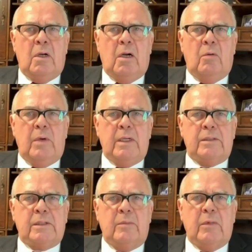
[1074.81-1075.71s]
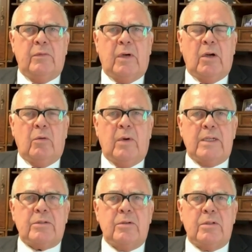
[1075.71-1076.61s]
when some of our
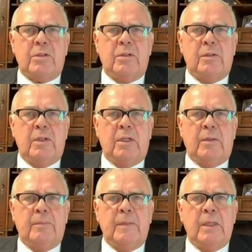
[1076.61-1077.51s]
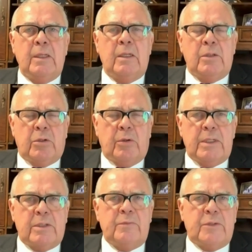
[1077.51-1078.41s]
restaurants and
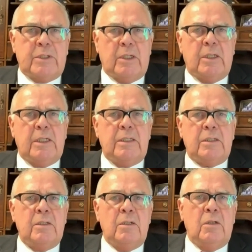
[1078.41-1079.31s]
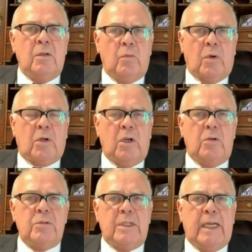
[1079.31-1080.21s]
tourism facilities were
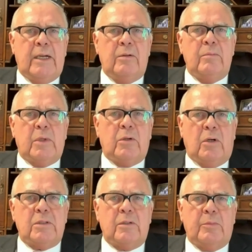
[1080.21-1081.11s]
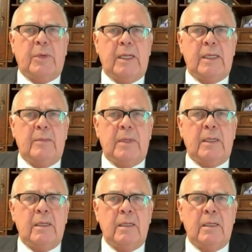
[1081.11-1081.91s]
closed down because of the pandemic,